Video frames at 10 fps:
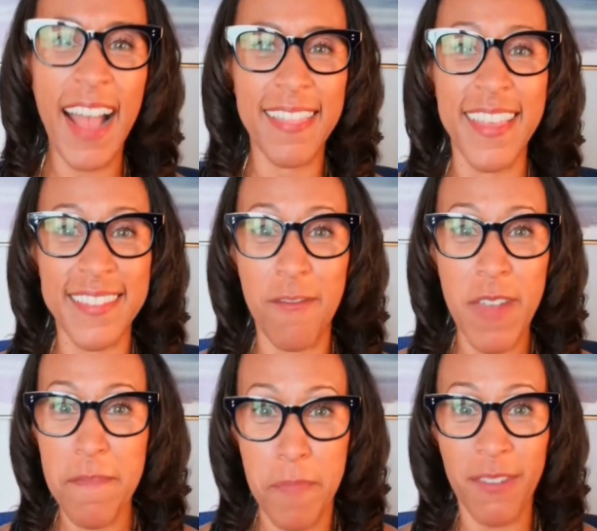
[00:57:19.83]
think that we
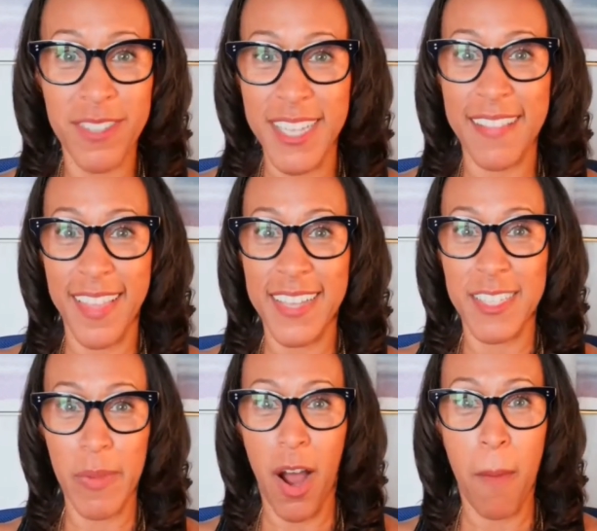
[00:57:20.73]
both said things that
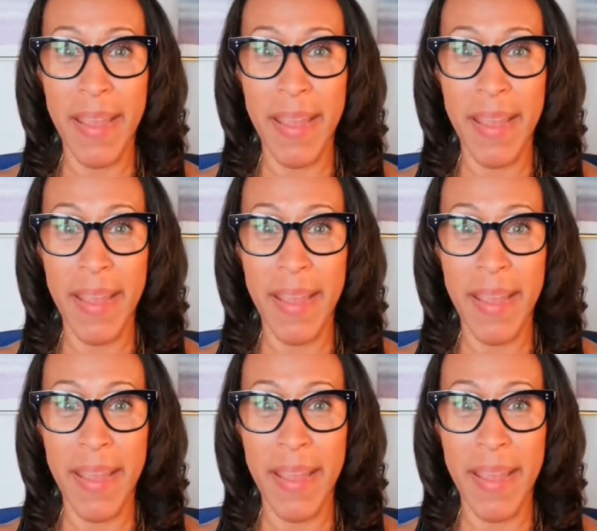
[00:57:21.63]
we don't